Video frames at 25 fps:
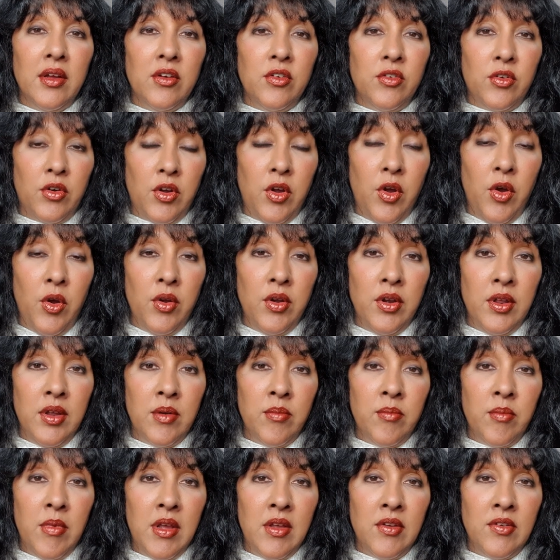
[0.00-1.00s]

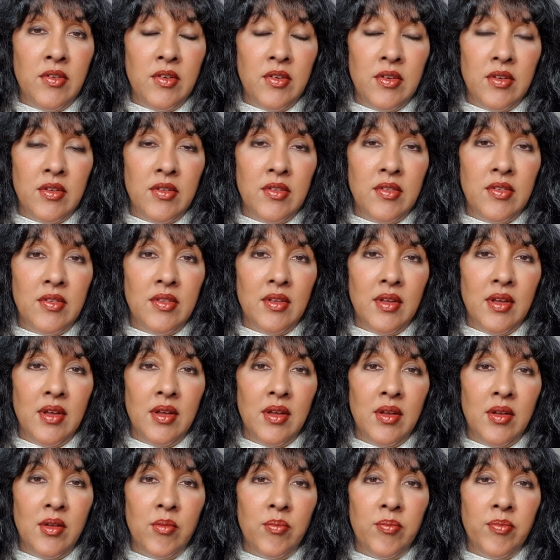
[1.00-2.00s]
draconian measures,
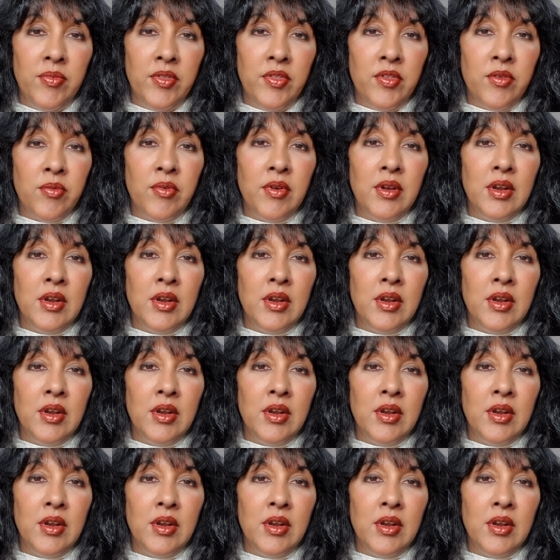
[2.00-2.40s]
it's